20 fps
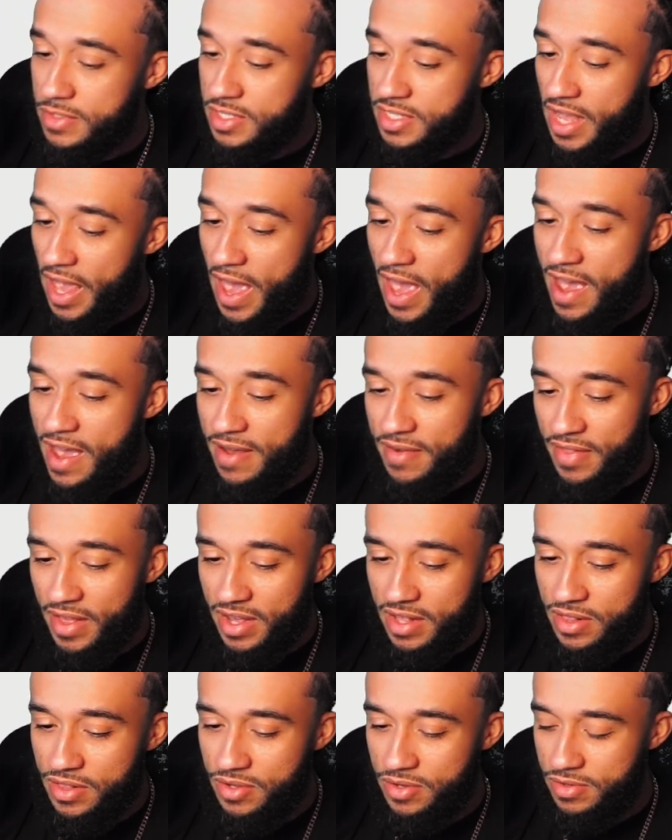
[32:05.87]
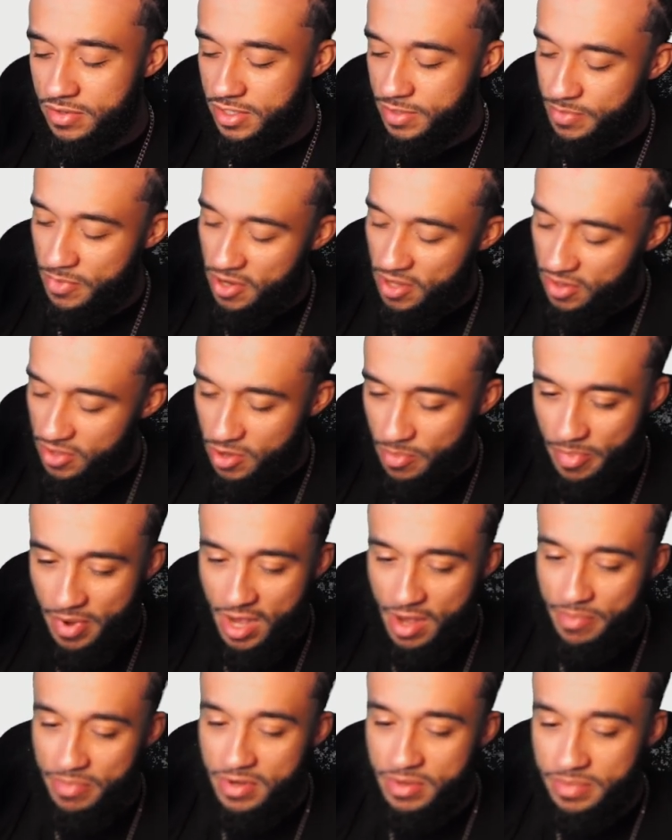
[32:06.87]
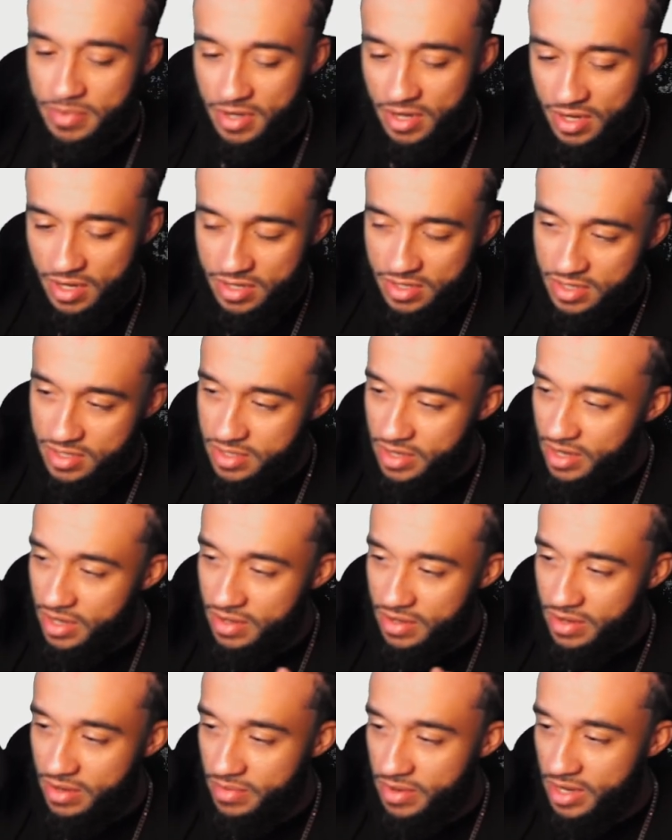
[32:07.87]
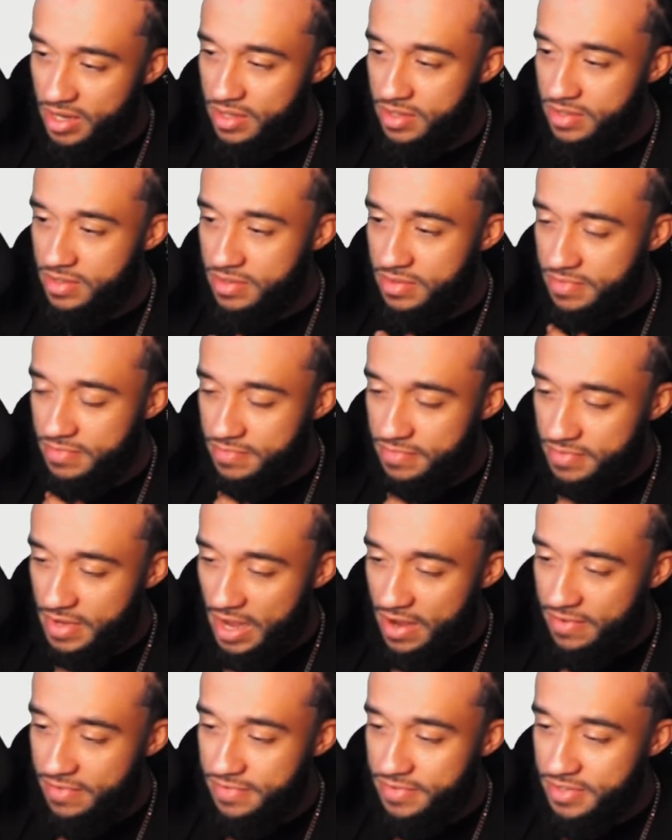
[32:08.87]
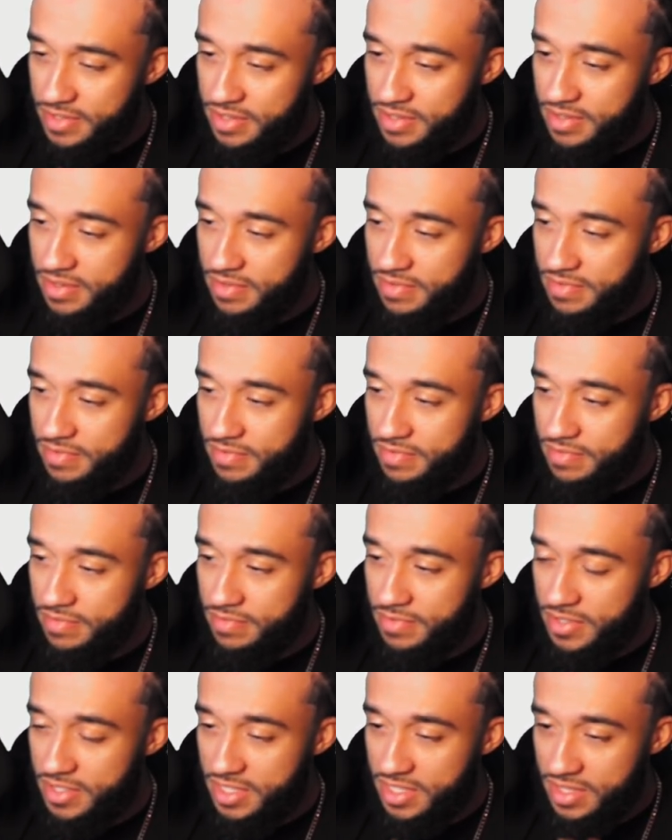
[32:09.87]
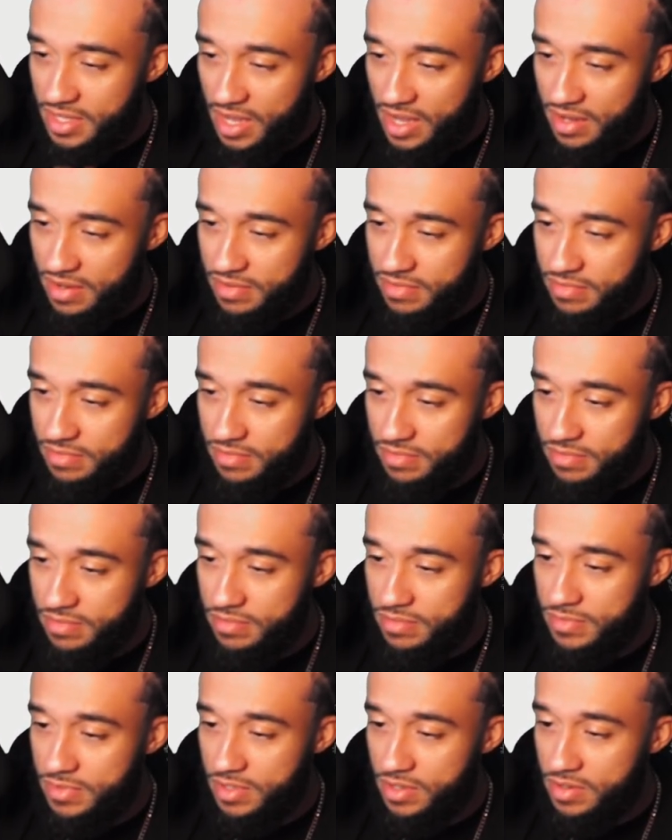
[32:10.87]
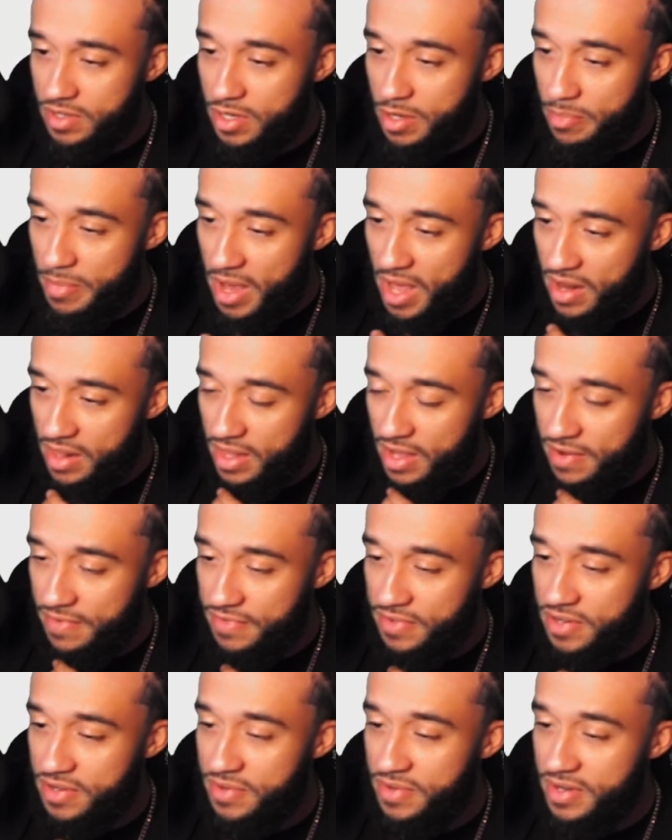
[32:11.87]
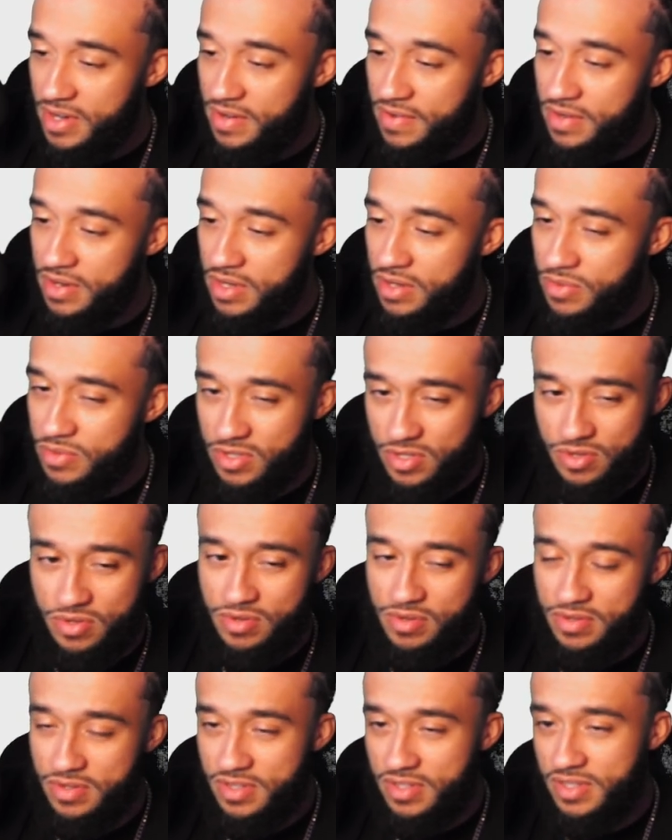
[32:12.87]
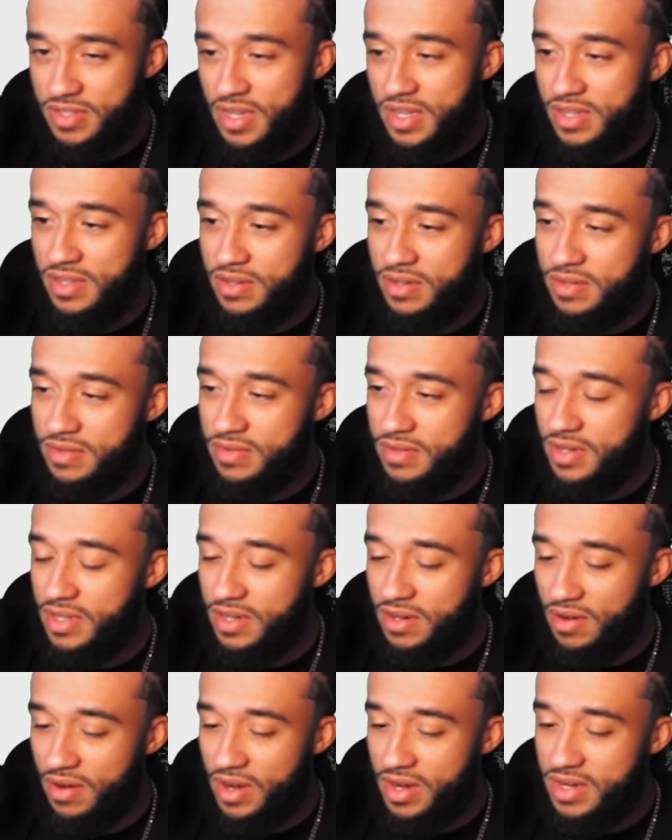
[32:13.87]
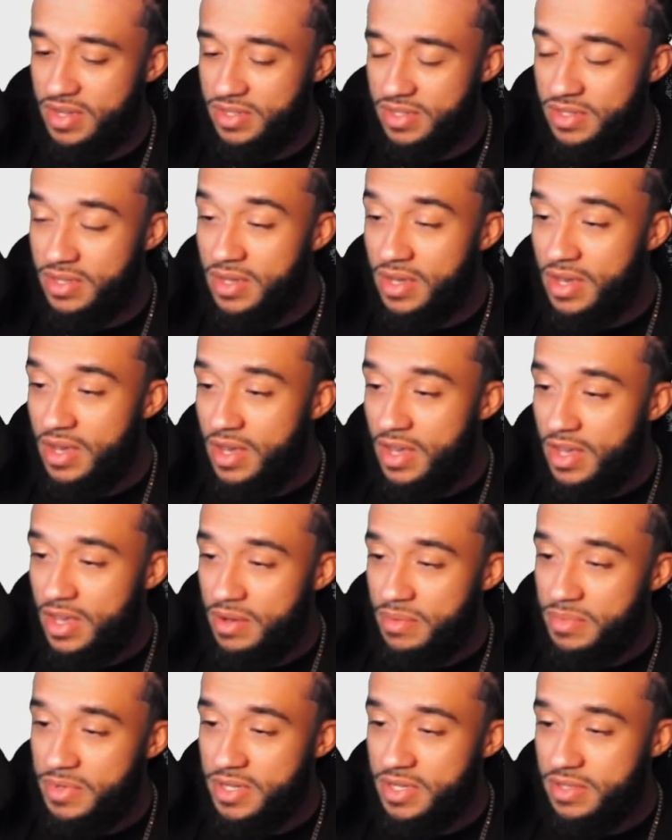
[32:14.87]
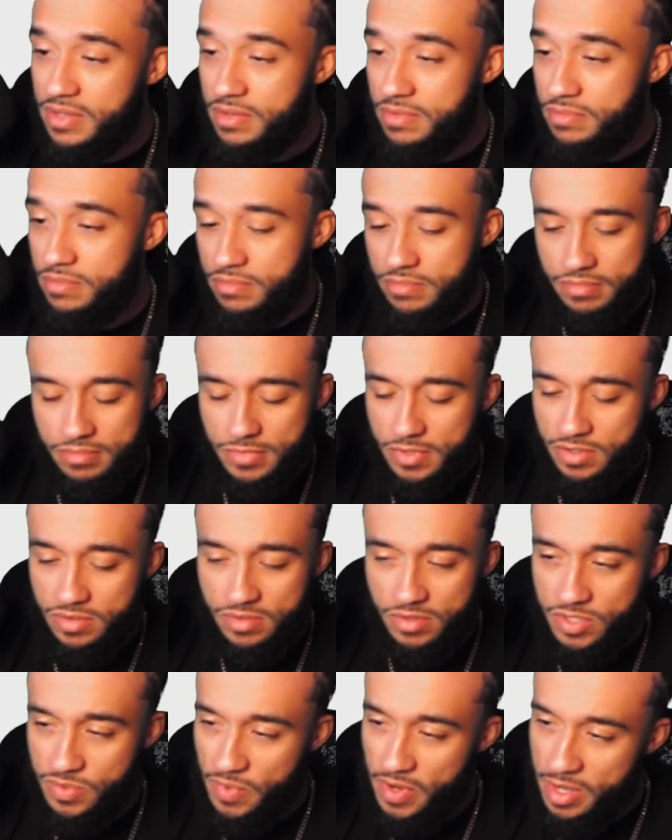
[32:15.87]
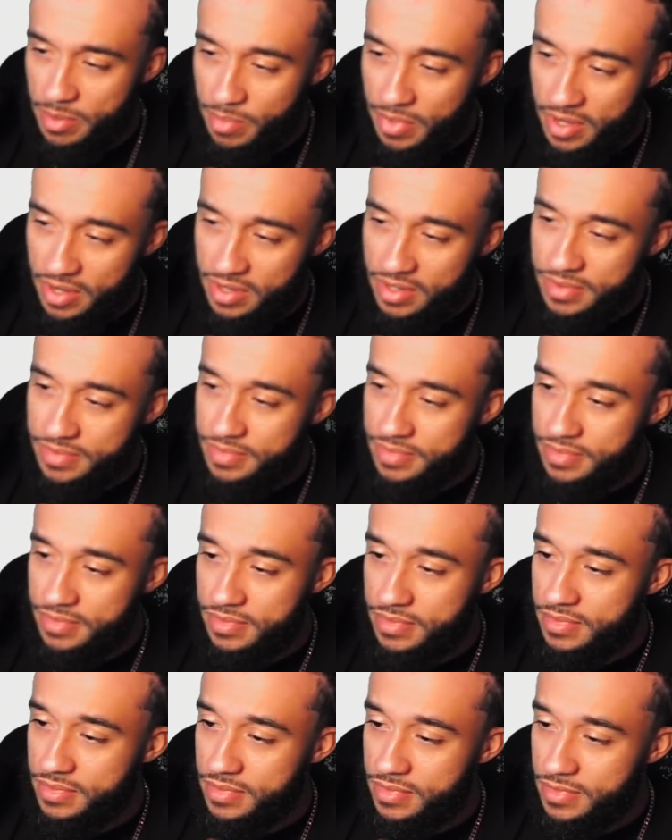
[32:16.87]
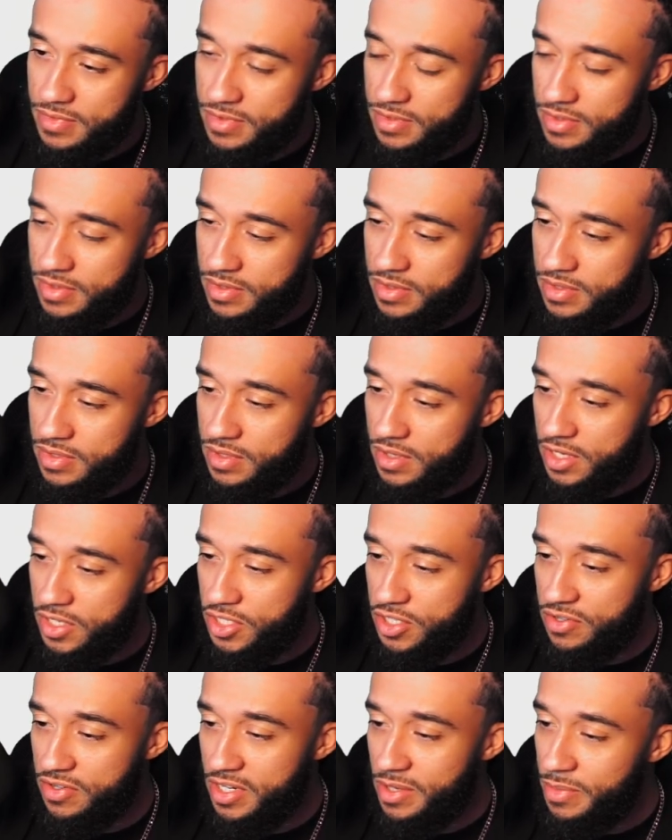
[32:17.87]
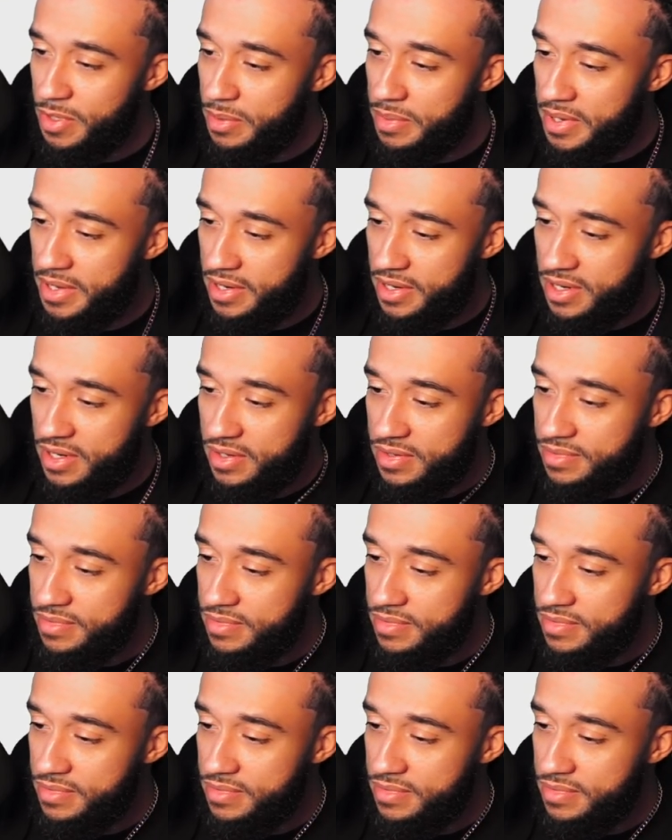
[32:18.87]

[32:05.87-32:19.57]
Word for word: I had like a little small little pop up of her, just like her little outfit. Not battle outfit or whatever. It was cool. It's just like, you know, and crazy. This one's way better. Extremely better.